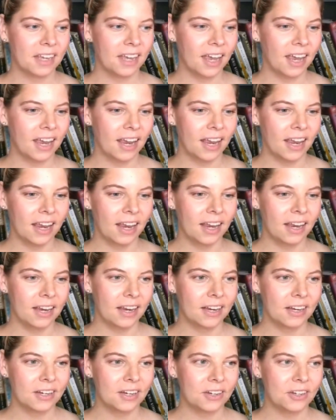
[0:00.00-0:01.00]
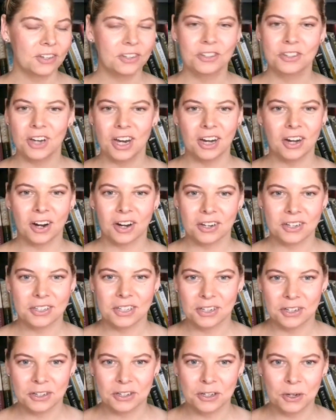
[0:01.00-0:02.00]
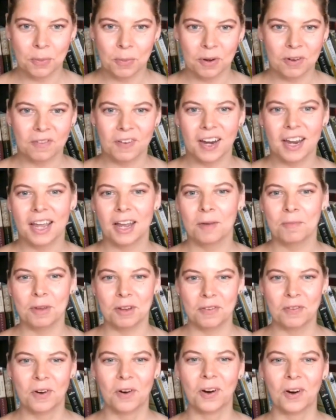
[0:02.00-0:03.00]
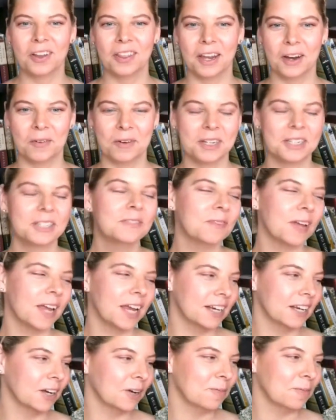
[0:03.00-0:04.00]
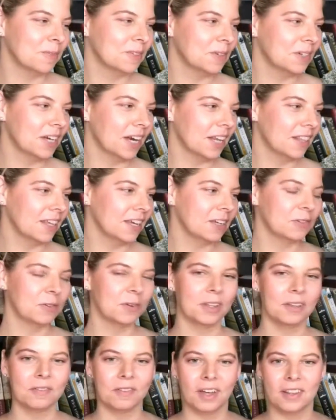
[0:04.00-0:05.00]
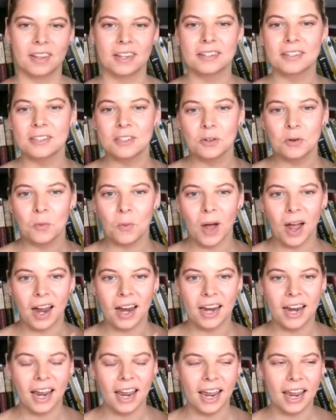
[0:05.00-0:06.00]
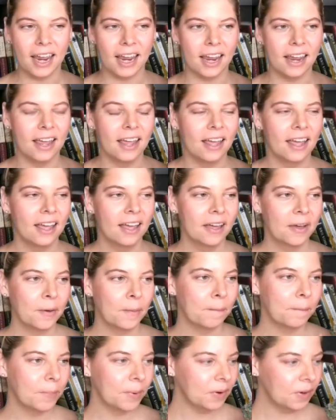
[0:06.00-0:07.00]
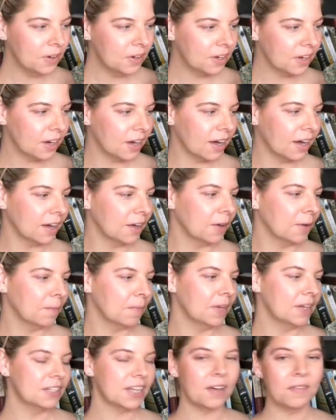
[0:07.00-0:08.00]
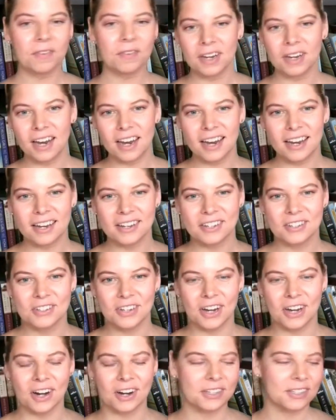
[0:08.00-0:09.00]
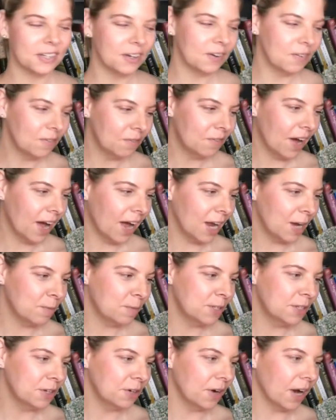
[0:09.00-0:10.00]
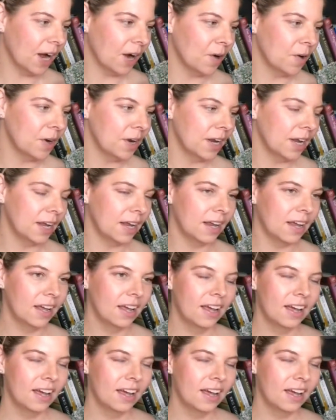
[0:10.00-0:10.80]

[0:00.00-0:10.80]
a Jane Austen superfan before there was fandoms, which I think is really fun. This is a YA book. It definitely has Jane Austen vibes throughout it,